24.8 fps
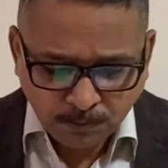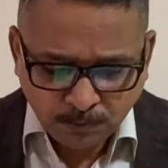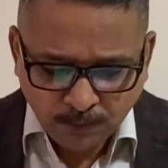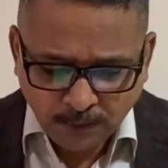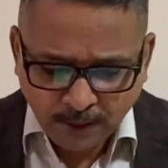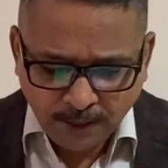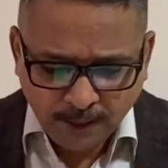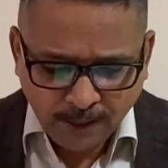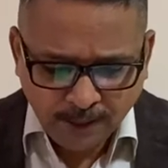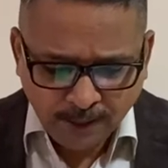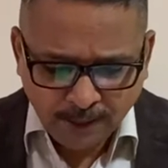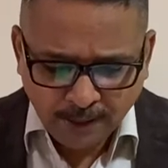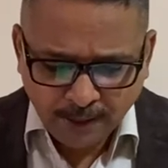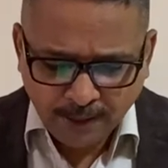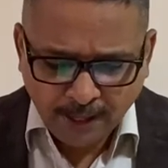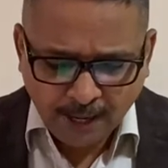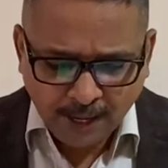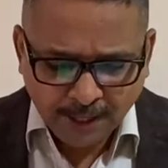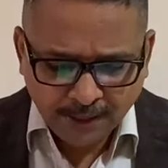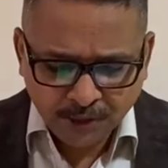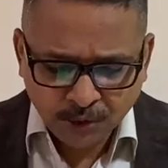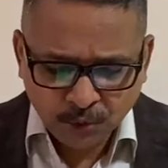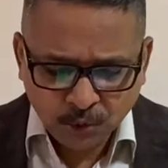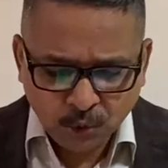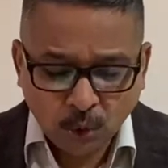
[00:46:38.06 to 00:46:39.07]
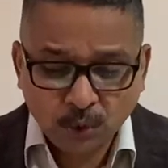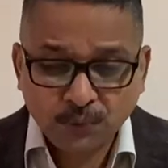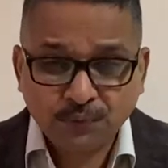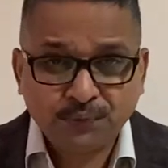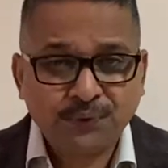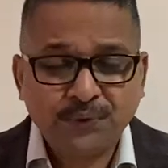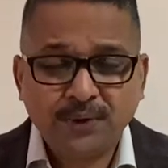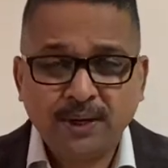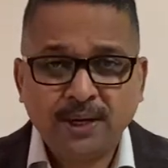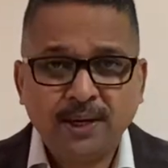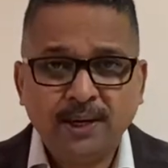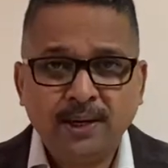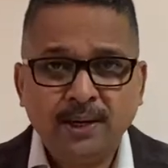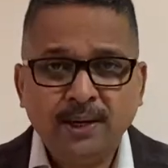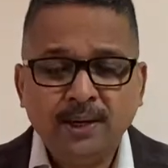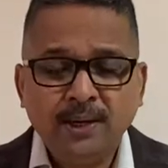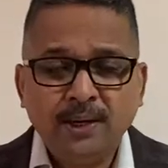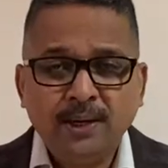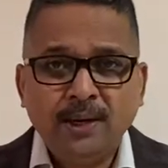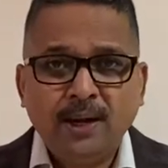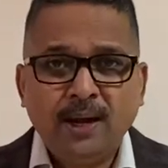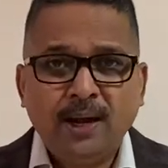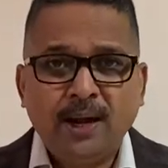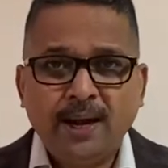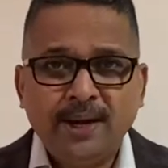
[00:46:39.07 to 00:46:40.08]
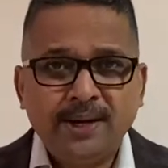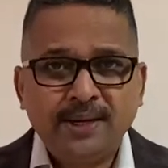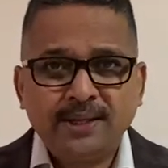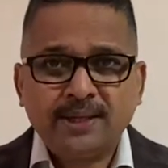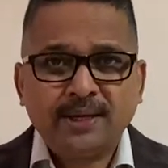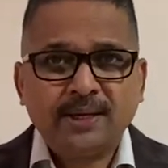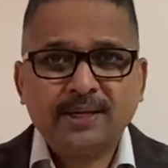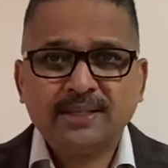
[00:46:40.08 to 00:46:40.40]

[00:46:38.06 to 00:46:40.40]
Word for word: uh, and you don't feel anything